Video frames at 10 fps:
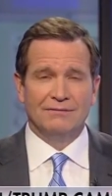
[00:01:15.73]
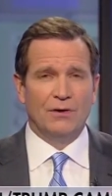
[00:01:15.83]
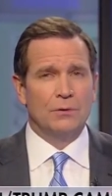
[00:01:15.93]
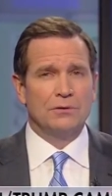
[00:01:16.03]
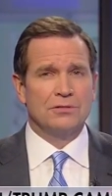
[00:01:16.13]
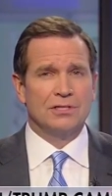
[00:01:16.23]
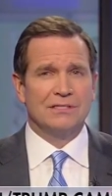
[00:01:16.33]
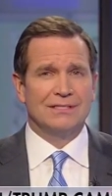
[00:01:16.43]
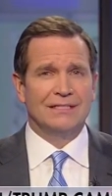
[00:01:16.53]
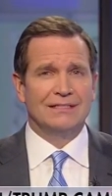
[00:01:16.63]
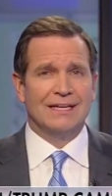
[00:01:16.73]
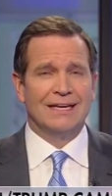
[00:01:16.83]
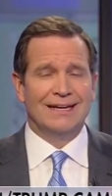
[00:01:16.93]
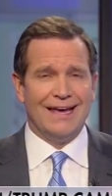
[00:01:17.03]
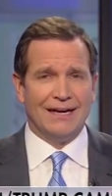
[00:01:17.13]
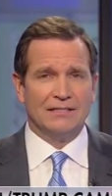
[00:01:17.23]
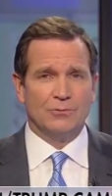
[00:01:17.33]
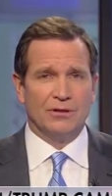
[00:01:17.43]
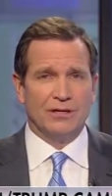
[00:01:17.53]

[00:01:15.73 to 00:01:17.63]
Voters just didn't connect with